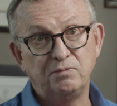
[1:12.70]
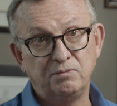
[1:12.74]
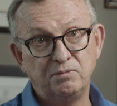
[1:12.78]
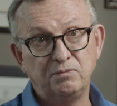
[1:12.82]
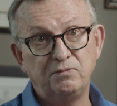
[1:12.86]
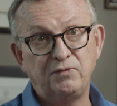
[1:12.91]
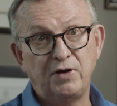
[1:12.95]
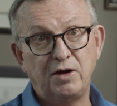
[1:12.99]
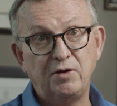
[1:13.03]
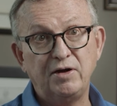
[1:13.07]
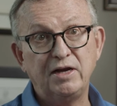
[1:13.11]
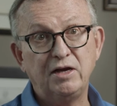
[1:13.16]

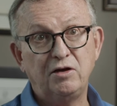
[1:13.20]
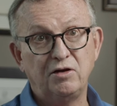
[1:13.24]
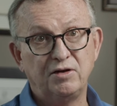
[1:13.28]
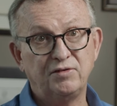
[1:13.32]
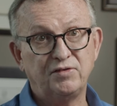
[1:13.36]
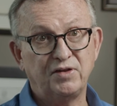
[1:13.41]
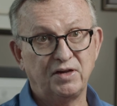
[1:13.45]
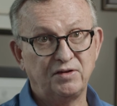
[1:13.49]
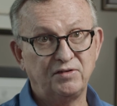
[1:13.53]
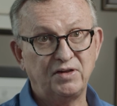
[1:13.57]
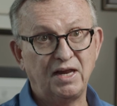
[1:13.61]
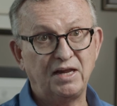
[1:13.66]
very good
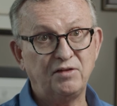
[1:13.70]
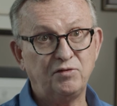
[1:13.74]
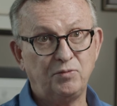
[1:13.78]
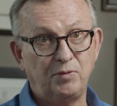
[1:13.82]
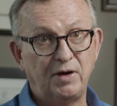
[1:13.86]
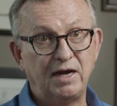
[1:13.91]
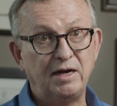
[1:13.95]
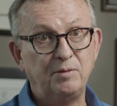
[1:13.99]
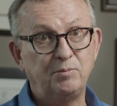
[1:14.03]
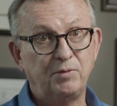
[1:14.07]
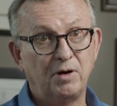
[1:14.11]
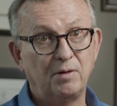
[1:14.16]
success
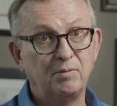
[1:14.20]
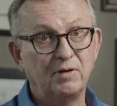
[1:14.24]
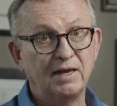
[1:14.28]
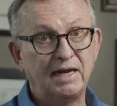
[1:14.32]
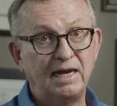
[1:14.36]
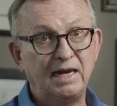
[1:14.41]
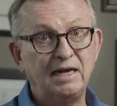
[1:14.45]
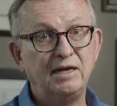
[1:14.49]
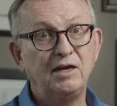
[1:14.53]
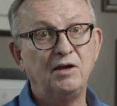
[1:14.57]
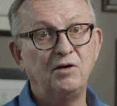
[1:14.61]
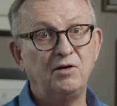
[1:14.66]
rate, probably
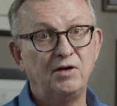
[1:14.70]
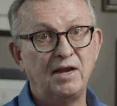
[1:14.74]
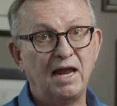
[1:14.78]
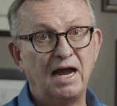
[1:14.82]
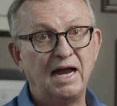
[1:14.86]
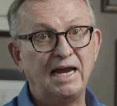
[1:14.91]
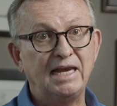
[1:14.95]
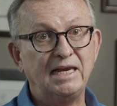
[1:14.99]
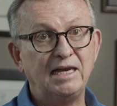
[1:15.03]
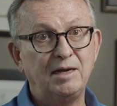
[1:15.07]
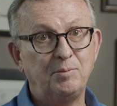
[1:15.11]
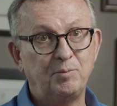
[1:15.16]
80 or
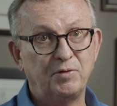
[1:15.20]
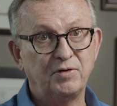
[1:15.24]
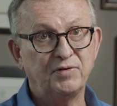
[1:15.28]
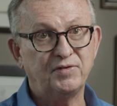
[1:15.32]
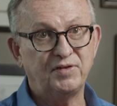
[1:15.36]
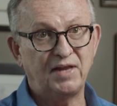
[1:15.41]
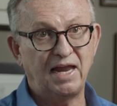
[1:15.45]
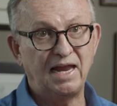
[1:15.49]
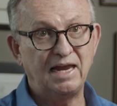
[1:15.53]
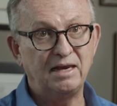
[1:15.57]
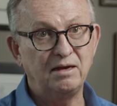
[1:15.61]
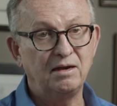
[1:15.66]

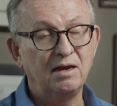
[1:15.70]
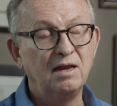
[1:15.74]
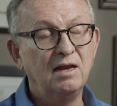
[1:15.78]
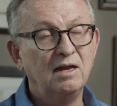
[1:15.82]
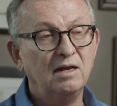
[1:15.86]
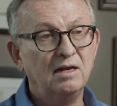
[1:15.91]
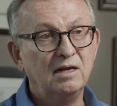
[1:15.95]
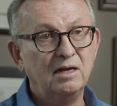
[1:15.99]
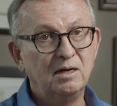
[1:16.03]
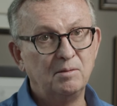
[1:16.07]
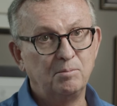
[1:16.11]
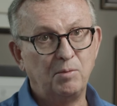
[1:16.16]
90%.
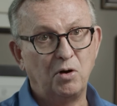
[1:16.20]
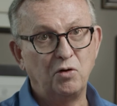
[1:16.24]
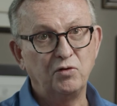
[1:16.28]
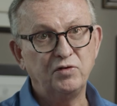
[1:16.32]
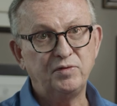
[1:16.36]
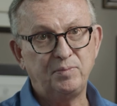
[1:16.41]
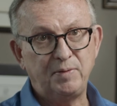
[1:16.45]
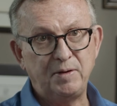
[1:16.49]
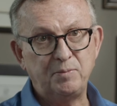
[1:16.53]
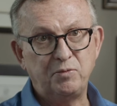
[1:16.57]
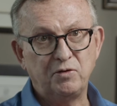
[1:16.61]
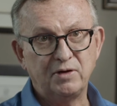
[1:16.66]

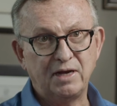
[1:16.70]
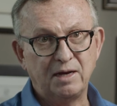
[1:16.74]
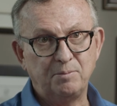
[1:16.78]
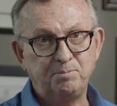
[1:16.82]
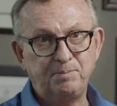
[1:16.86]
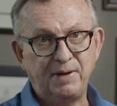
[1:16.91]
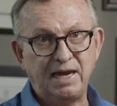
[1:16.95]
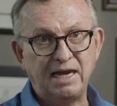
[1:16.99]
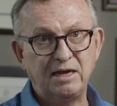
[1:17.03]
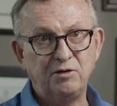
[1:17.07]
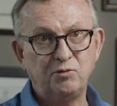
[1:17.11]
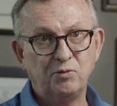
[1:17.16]
Most people
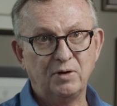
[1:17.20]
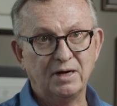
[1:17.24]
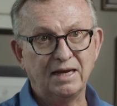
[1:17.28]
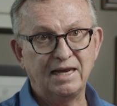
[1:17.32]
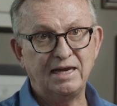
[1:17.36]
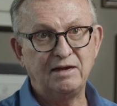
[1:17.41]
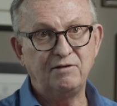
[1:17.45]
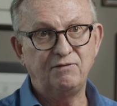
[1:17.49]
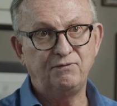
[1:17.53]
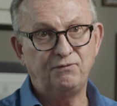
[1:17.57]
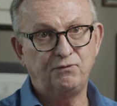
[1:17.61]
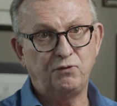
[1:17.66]
get pain
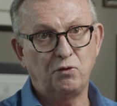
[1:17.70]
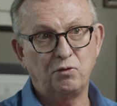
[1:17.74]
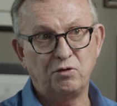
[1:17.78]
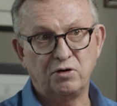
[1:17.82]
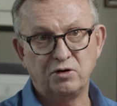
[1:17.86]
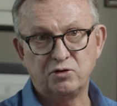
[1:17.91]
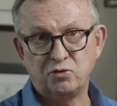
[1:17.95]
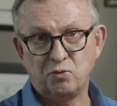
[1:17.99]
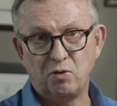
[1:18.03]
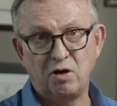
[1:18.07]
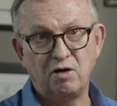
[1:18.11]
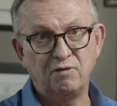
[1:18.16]
relief
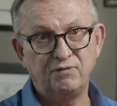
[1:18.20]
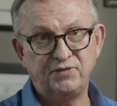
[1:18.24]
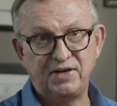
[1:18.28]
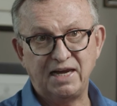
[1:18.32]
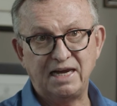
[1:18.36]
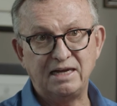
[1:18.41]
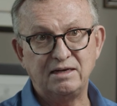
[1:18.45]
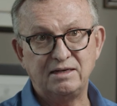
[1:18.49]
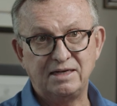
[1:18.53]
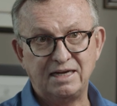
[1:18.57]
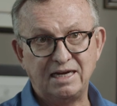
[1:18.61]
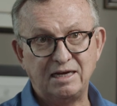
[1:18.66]
for 12 to
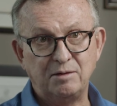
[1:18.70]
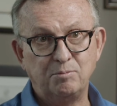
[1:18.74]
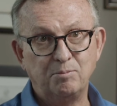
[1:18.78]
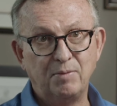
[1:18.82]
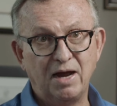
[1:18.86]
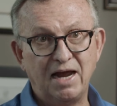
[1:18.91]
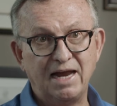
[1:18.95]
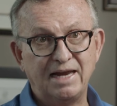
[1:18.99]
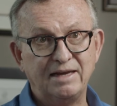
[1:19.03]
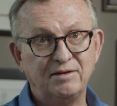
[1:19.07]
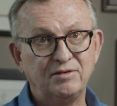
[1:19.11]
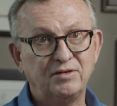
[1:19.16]
18
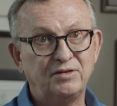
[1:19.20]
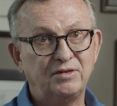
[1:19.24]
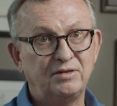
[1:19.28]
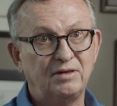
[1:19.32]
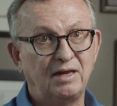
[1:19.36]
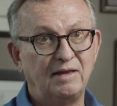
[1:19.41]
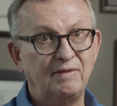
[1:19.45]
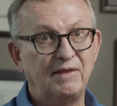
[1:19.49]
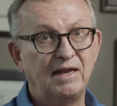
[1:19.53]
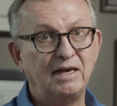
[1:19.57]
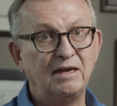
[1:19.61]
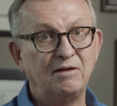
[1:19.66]
months,
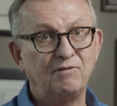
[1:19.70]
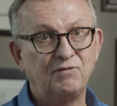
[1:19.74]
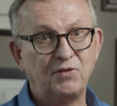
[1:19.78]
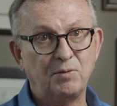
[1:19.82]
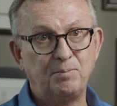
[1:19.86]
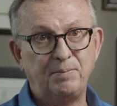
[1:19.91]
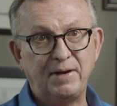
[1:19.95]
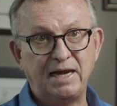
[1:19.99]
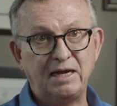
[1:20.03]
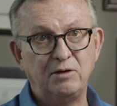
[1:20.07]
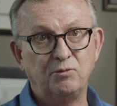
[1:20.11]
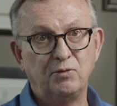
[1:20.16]
and then if the
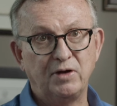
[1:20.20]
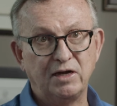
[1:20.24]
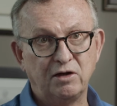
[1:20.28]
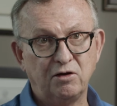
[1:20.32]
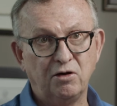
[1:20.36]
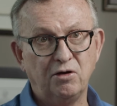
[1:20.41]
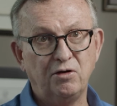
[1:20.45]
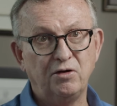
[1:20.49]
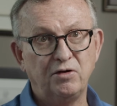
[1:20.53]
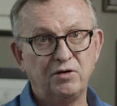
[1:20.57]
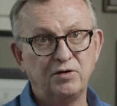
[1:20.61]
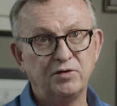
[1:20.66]
pain
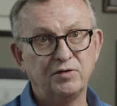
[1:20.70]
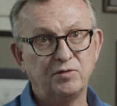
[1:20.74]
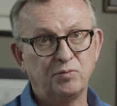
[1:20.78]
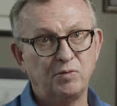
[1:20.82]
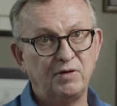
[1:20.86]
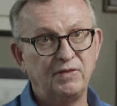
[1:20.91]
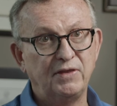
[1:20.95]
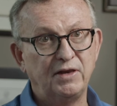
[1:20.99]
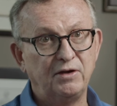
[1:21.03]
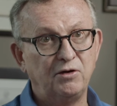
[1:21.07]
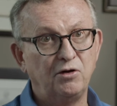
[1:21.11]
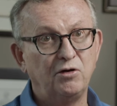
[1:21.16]
recurs
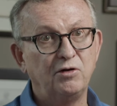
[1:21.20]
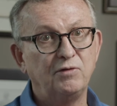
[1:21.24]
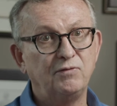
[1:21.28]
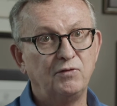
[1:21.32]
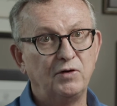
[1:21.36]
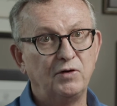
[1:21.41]
when the nerve